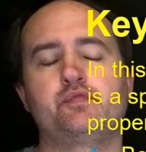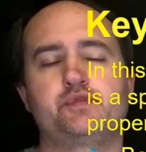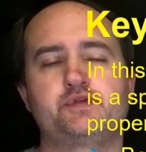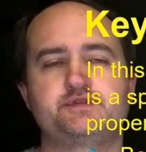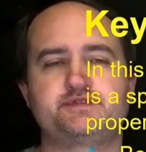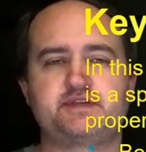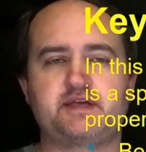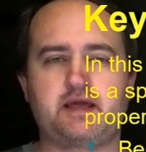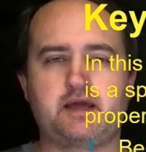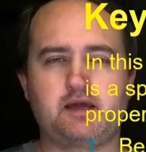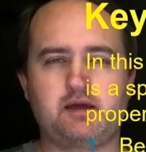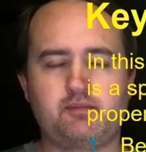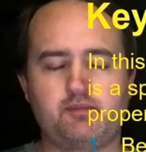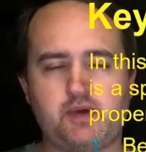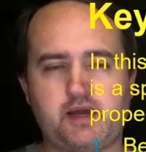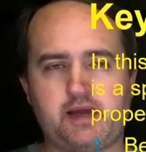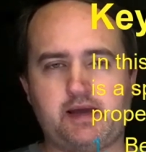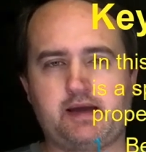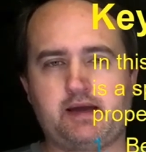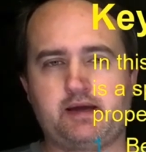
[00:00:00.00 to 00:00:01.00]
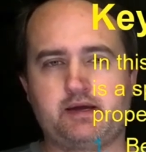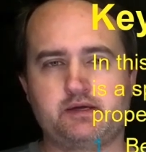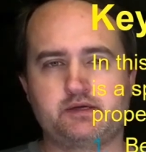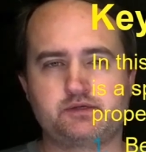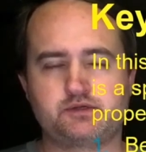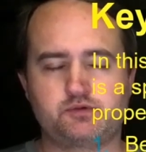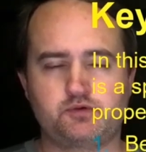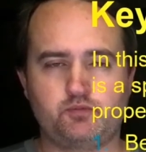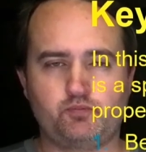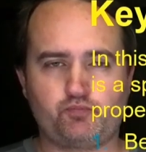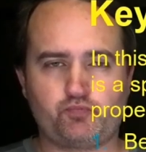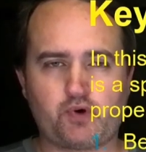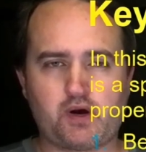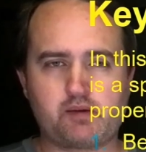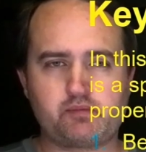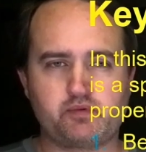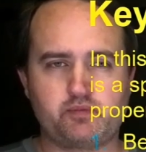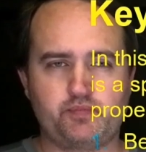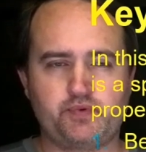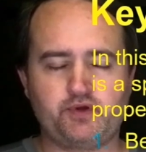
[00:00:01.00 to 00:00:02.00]
the same as
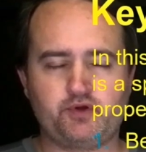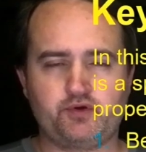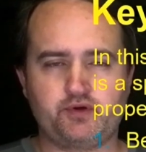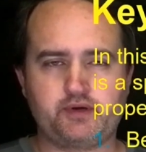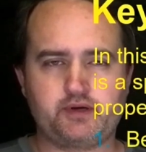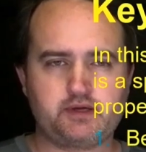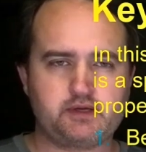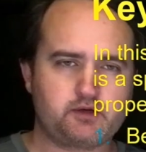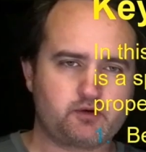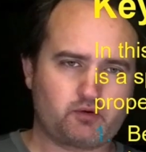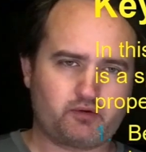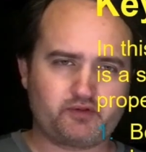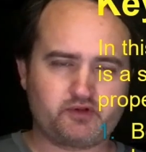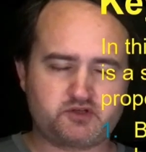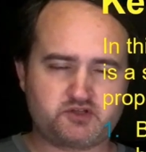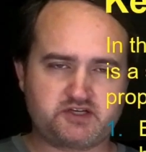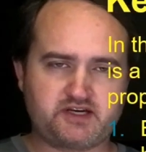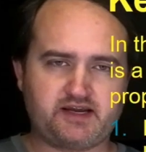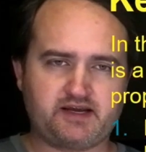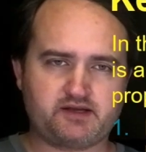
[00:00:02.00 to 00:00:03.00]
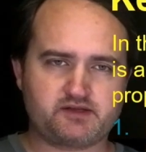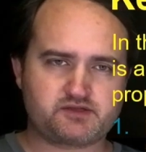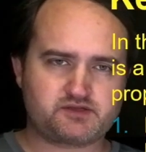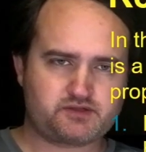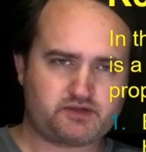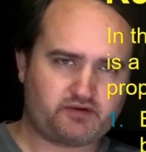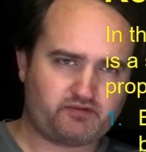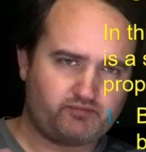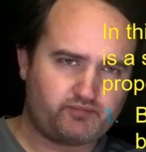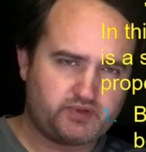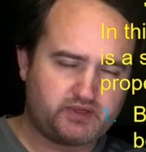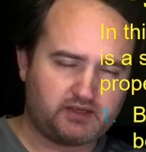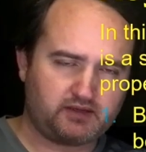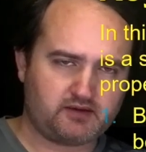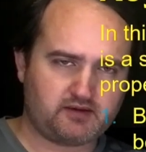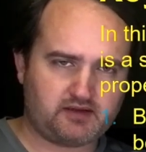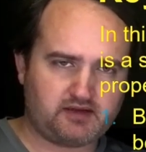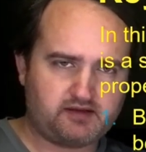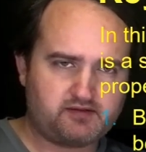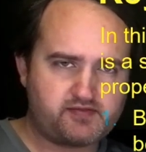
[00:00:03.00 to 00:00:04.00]
probability, or the chance of
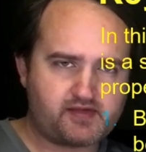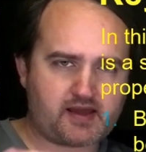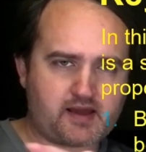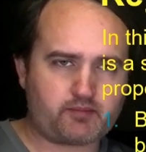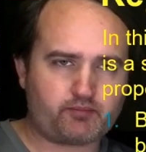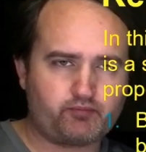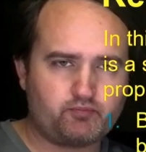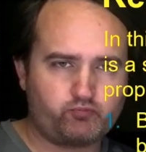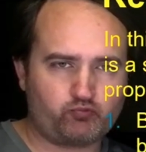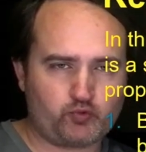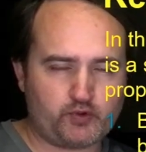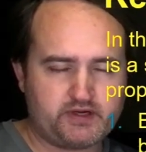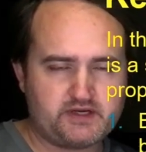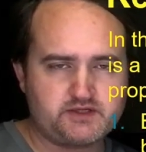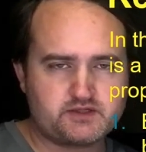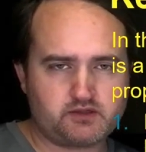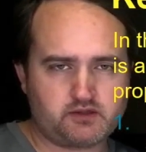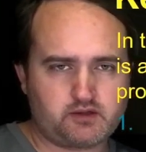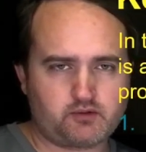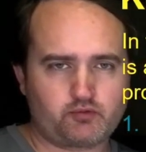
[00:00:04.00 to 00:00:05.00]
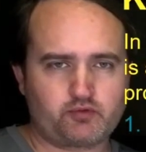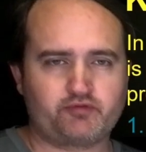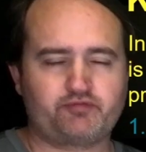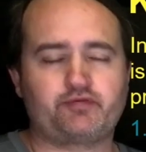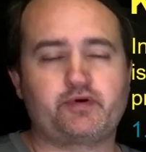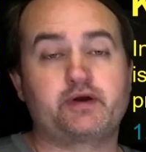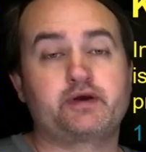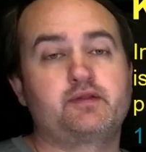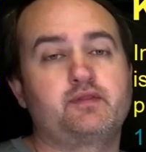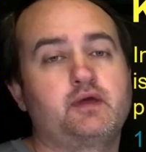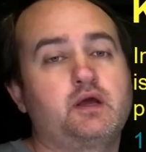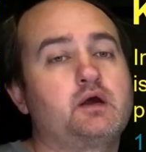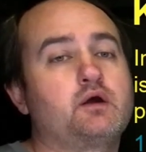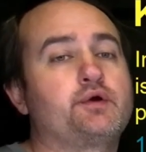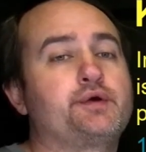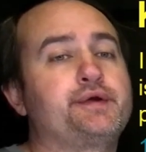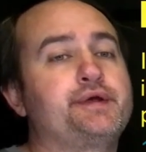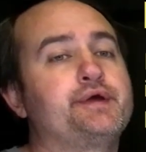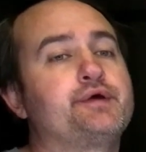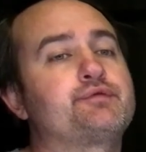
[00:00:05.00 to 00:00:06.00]
being in that region that we're finding the
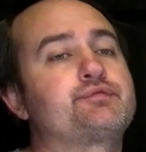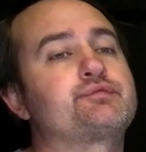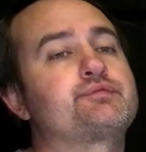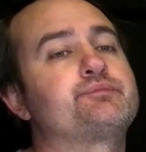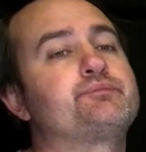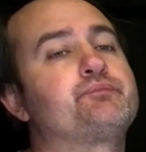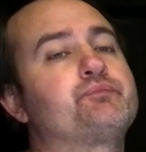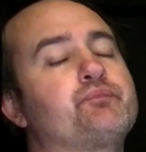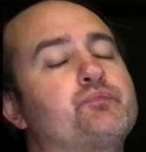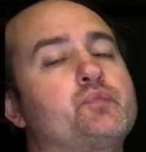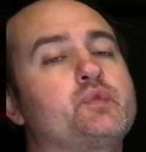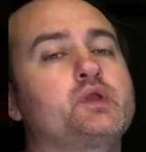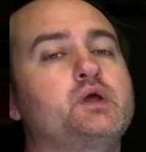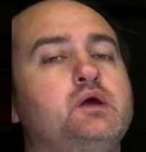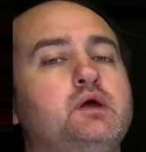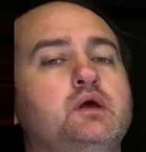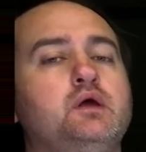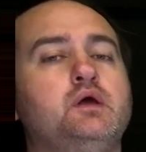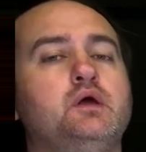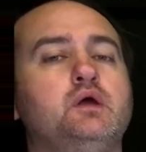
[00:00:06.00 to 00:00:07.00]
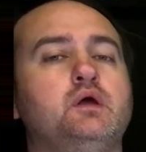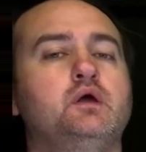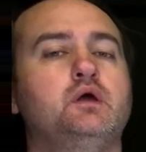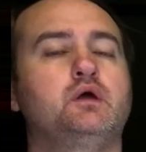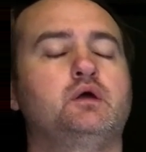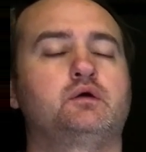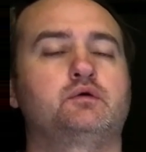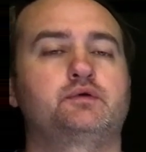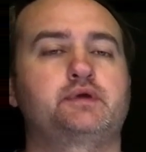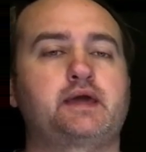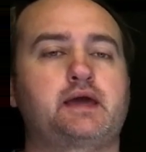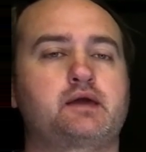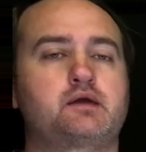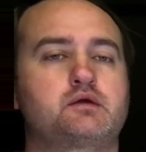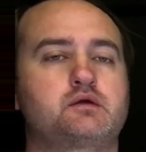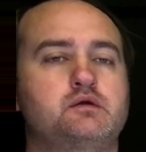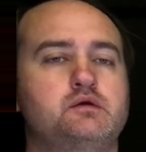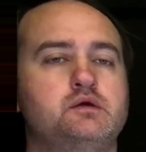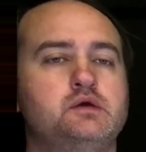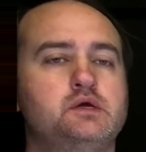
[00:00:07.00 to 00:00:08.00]
area of. Okay,
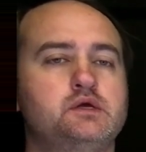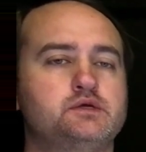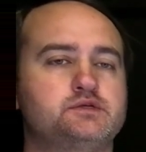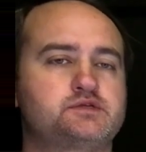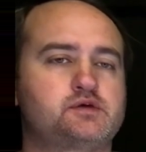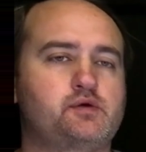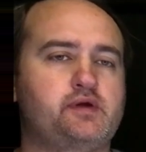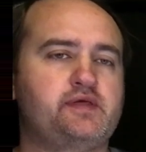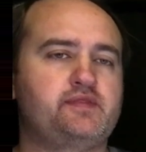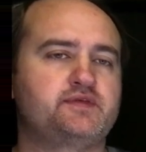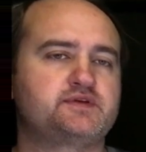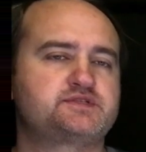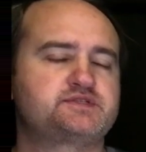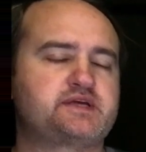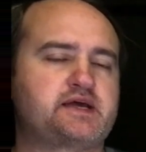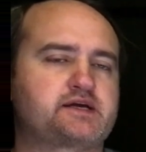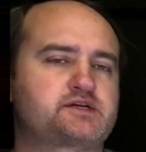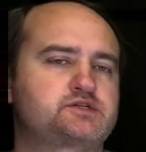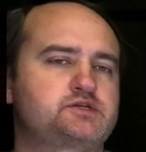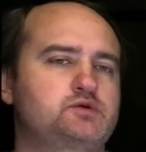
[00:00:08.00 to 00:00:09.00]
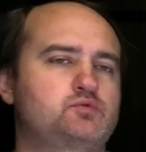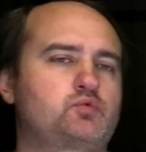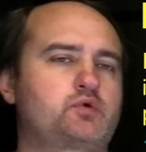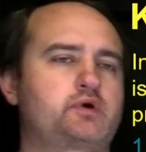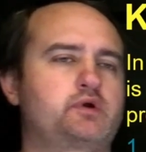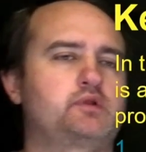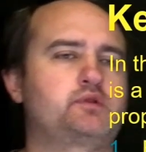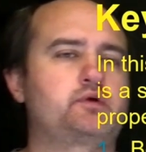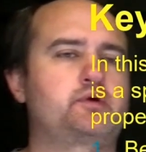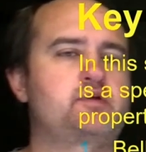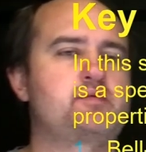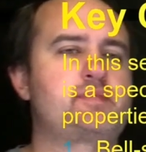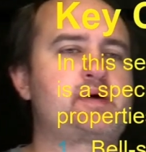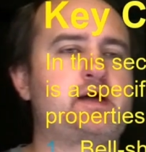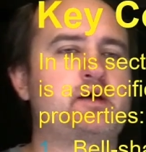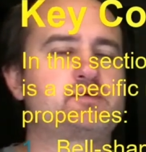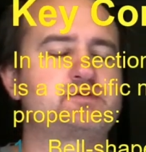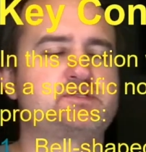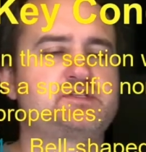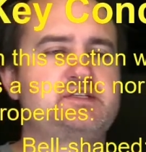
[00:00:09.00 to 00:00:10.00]
so in this section we're going to learn
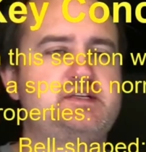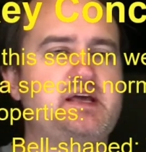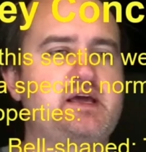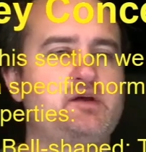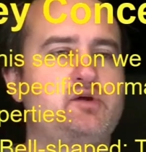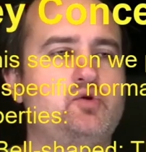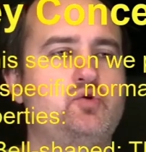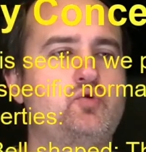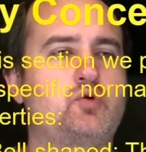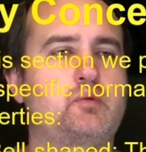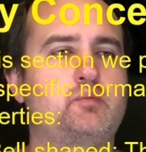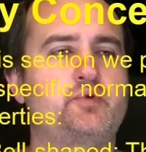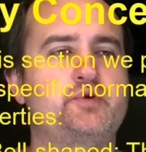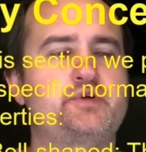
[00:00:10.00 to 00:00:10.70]
about standard normal